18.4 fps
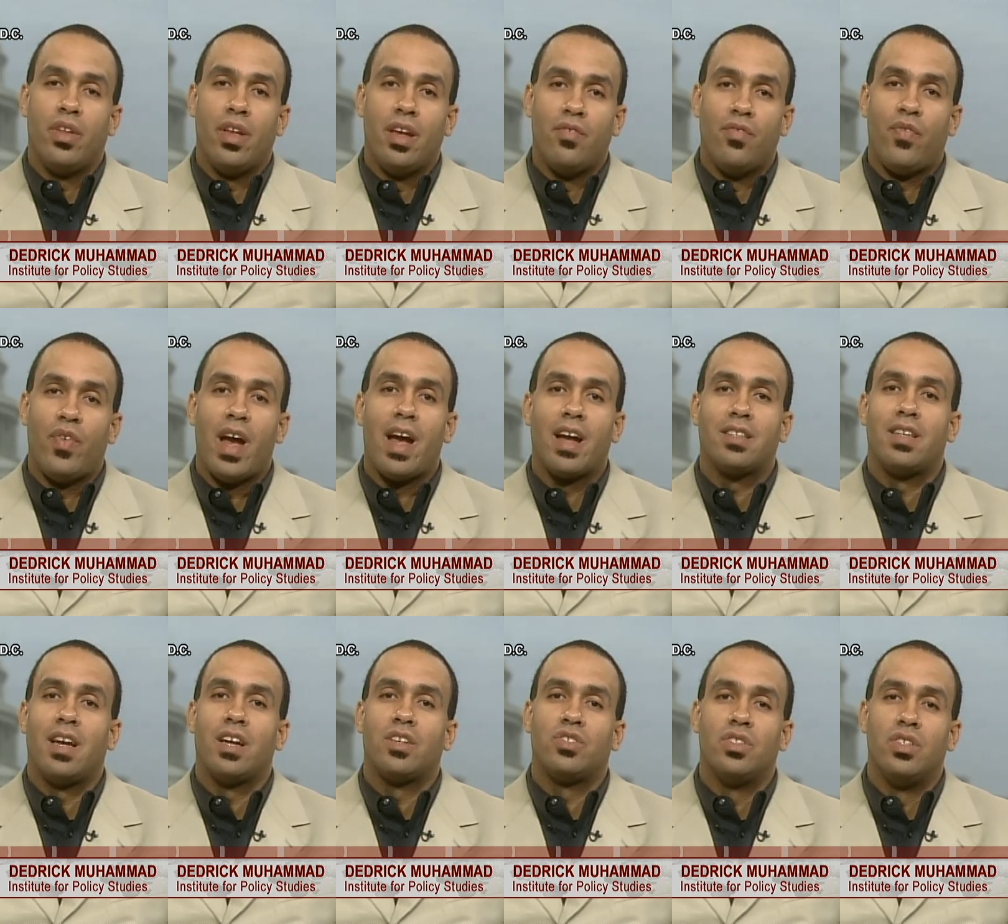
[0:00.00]
in fact,
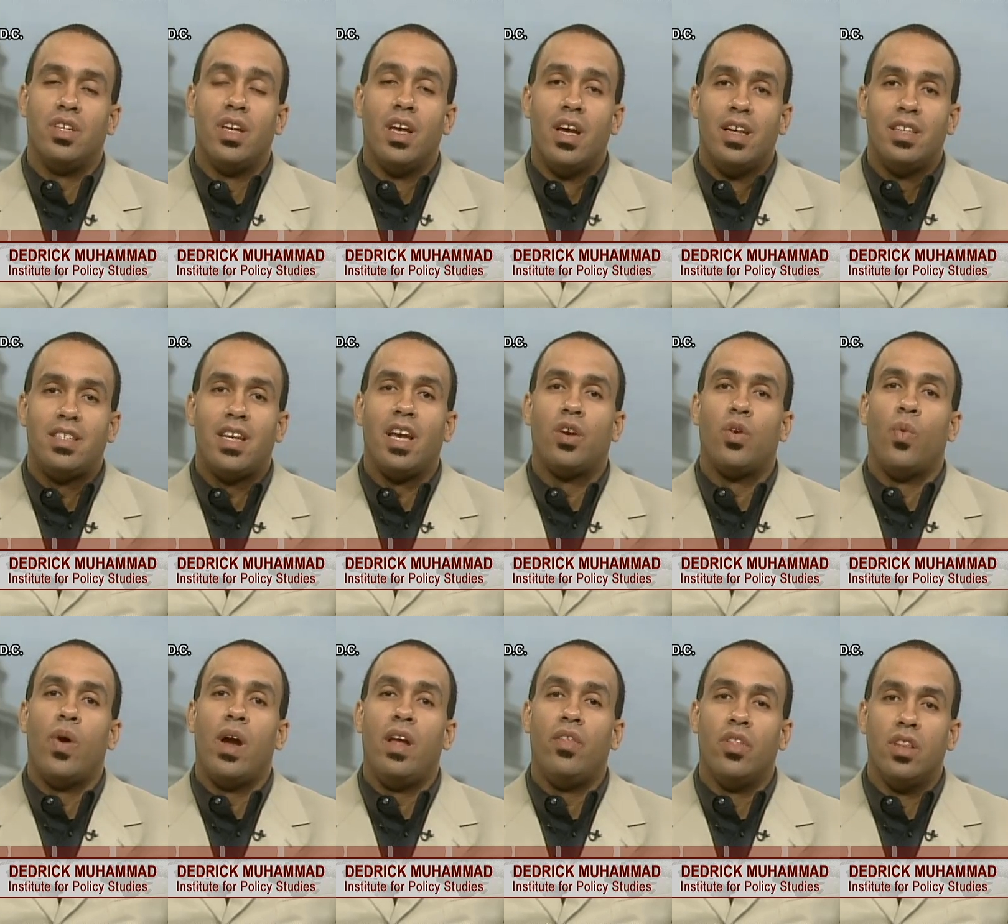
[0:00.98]
actually take
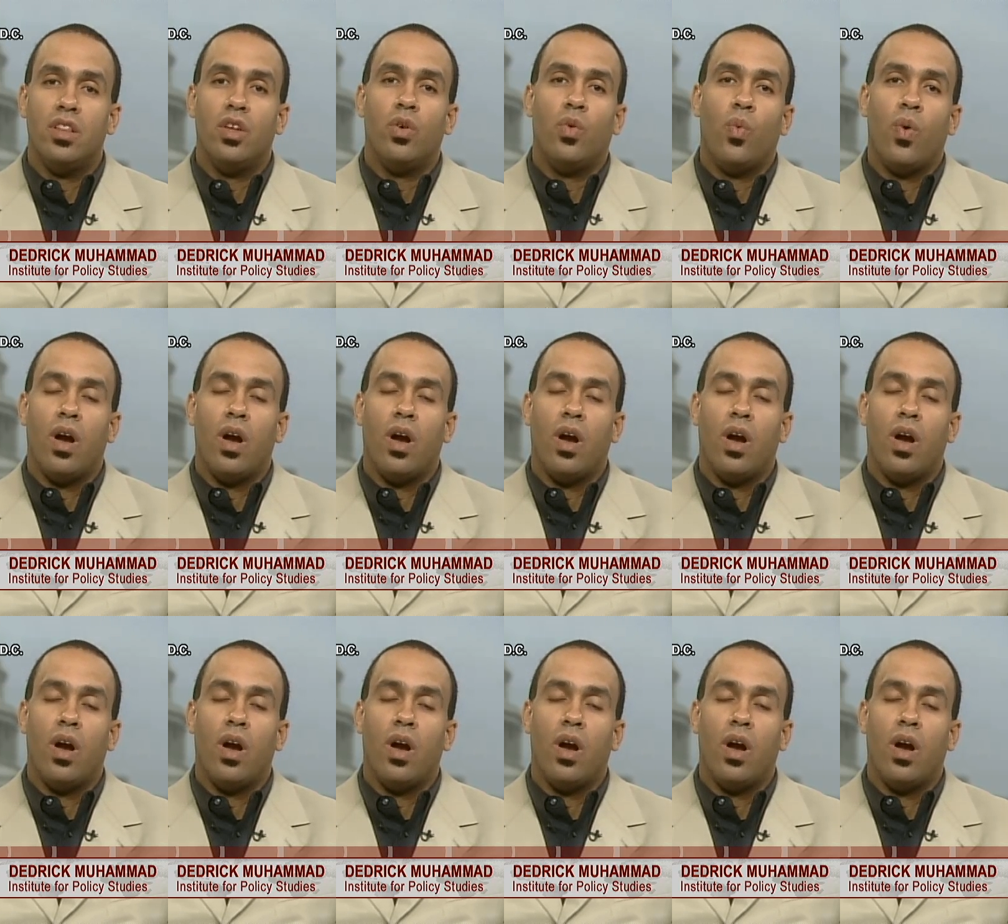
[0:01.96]
away the little